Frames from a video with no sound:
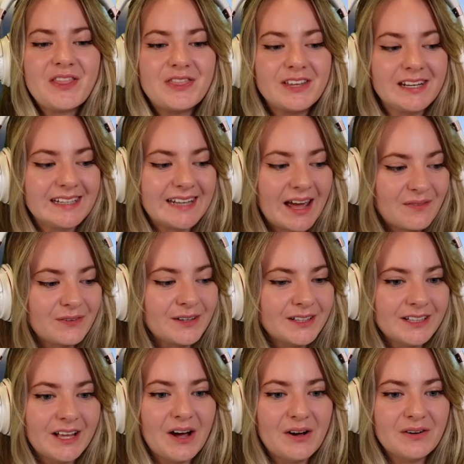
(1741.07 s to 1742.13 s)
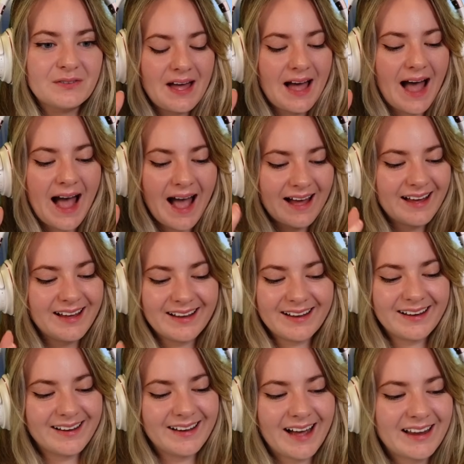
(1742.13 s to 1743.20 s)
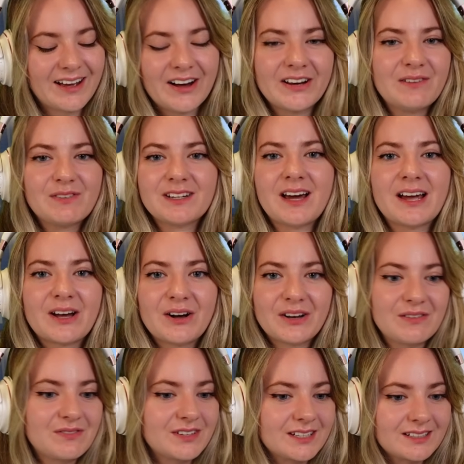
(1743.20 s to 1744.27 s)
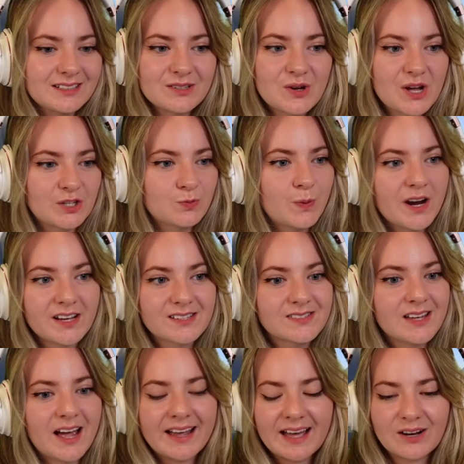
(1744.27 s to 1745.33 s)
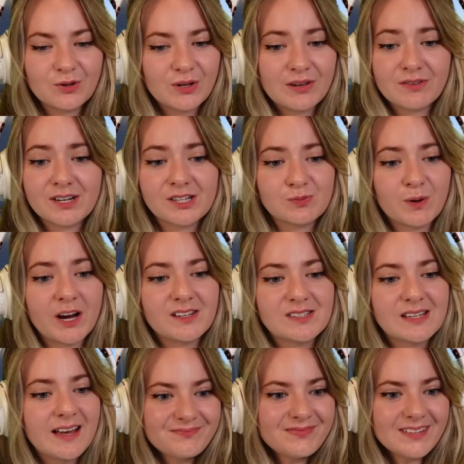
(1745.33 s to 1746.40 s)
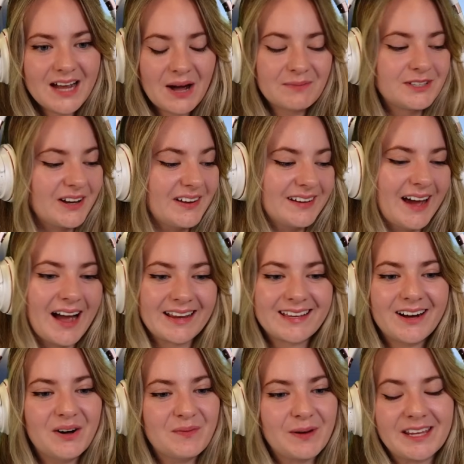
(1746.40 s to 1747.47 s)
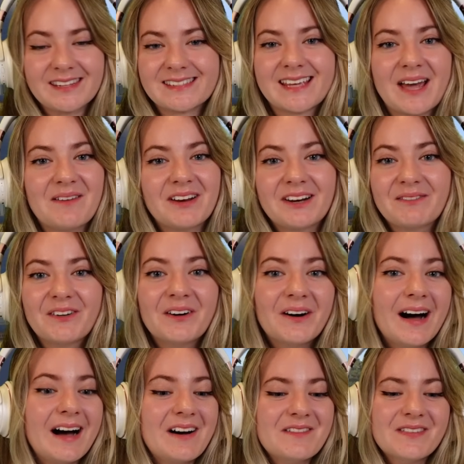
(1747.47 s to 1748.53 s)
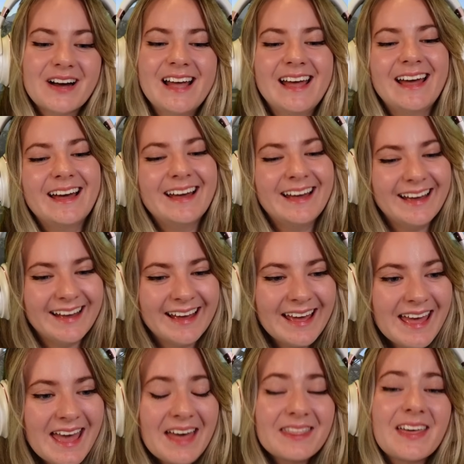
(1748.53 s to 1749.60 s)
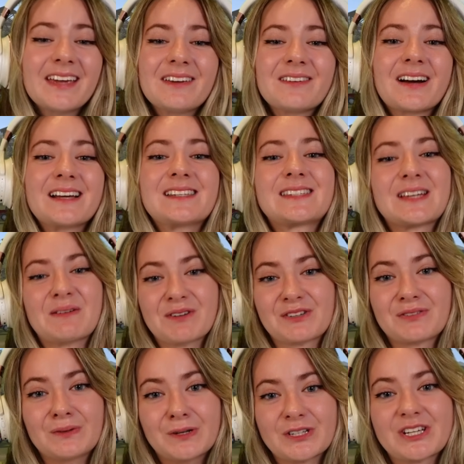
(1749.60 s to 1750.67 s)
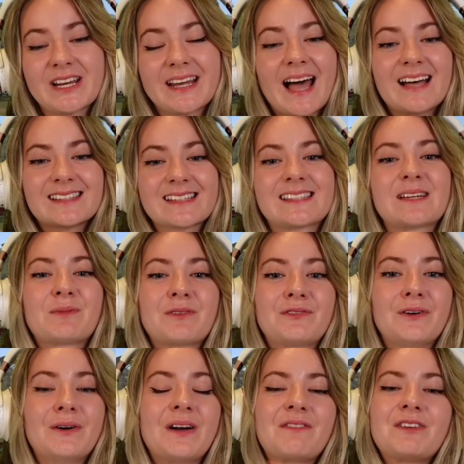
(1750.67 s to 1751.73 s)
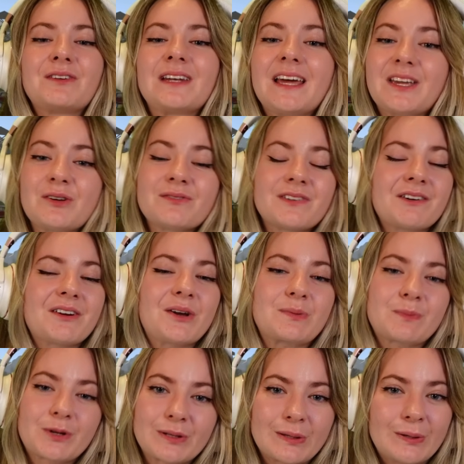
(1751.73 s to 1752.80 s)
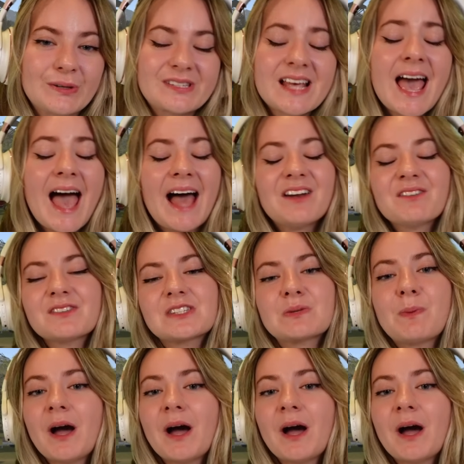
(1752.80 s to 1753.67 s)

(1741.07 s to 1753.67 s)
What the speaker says: the level of I cannot even express. I'm done. I can't play this game anymore. Thank you guys so much for watching. As I said before, if you'd like your very own model horse, head over to